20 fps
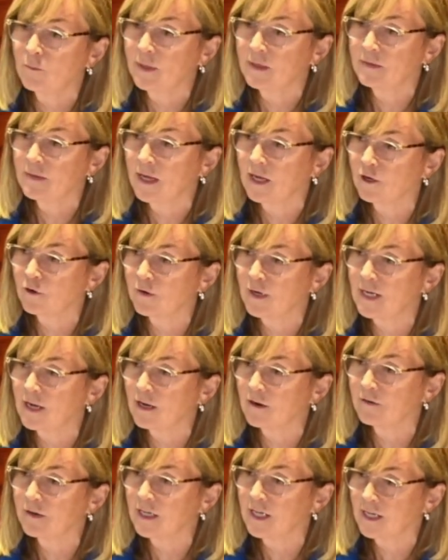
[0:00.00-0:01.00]
that green
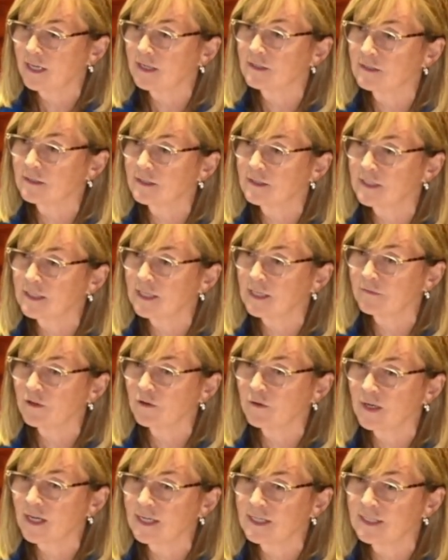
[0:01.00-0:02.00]
area is to give you an
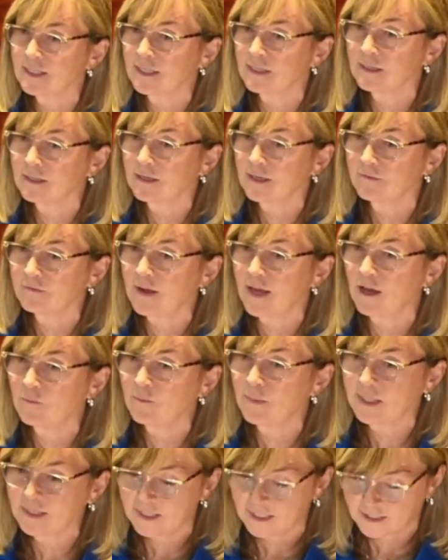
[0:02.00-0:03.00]
idea of how
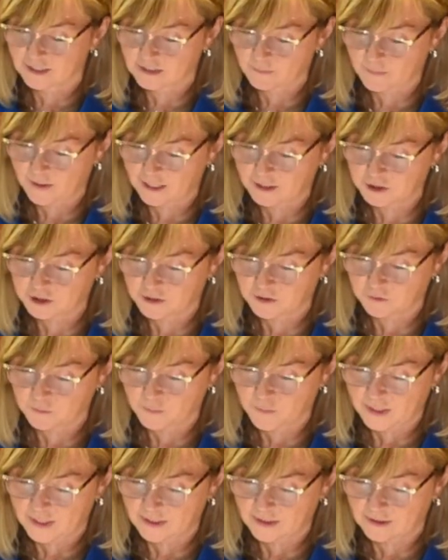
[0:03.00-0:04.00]
big the expansion will
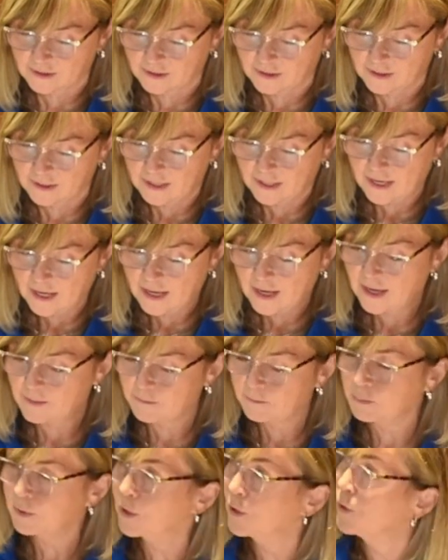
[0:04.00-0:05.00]
be. And
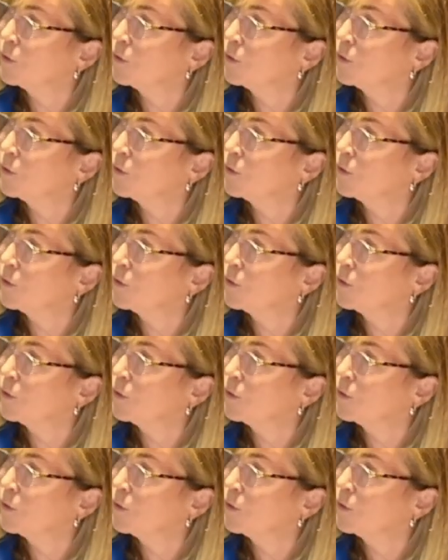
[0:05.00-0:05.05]
blue